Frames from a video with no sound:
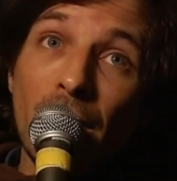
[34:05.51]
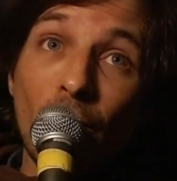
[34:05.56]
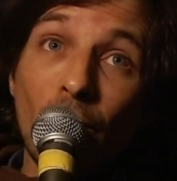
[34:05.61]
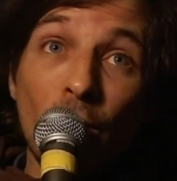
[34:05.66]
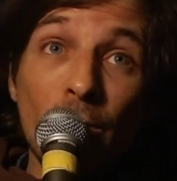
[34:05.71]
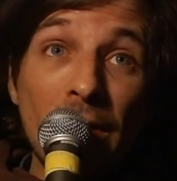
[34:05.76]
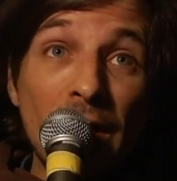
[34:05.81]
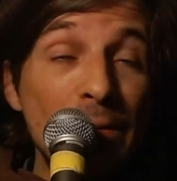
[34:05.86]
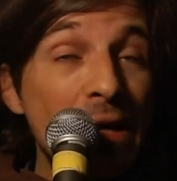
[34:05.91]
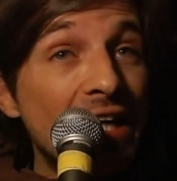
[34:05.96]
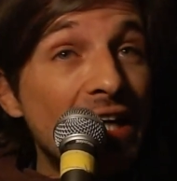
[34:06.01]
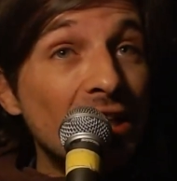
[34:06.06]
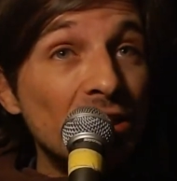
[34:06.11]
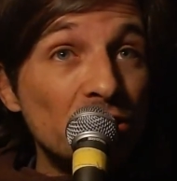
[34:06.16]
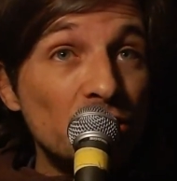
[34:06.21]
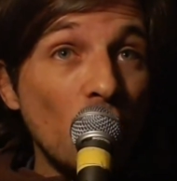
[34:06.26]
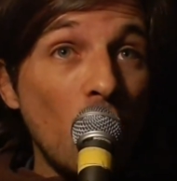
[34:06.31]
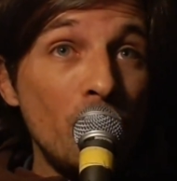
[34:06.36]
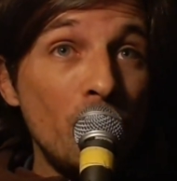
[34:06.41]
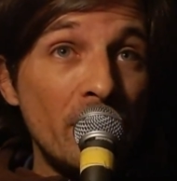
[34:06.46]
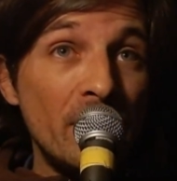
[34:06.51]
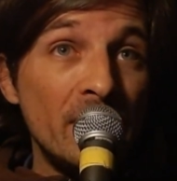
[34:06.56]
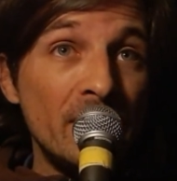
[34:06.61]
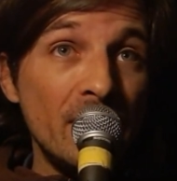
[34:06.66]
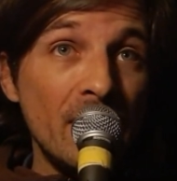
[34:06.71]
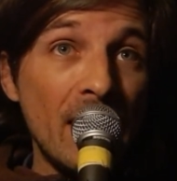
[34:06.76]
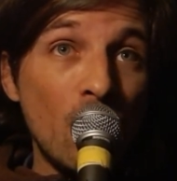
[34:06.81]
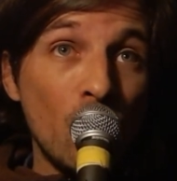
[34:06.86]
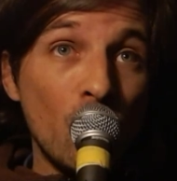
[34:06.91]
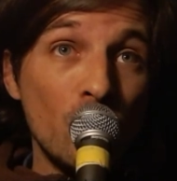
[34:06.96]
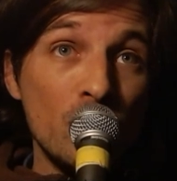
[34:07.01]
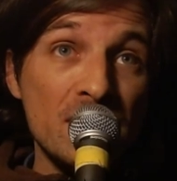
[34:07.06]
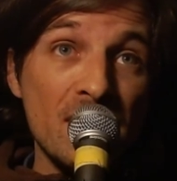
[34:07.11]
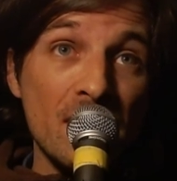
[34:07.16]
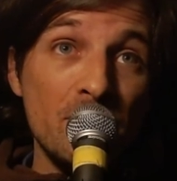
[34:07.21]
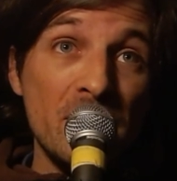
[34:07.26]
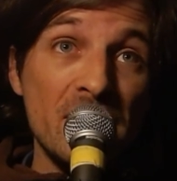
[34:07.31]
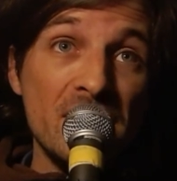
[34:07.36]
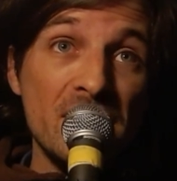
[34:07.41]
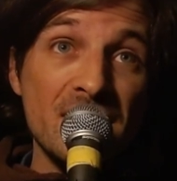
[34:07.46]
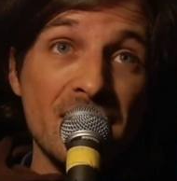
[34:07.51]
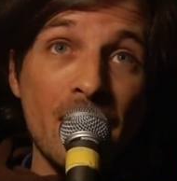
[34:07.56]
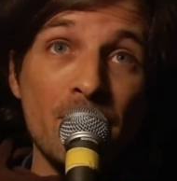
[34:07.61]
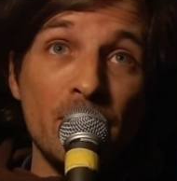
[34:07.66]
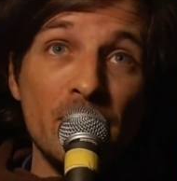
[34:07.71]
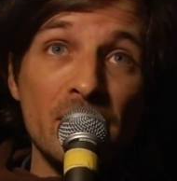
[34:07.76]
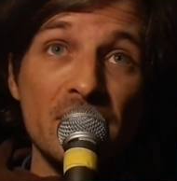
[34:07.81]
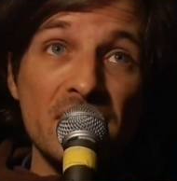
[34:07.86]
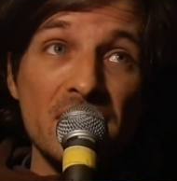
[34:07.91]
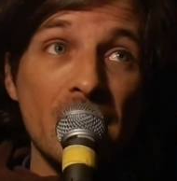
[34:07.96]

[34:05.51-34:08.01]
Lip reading: Or maybe I can chop it, or send me a sample.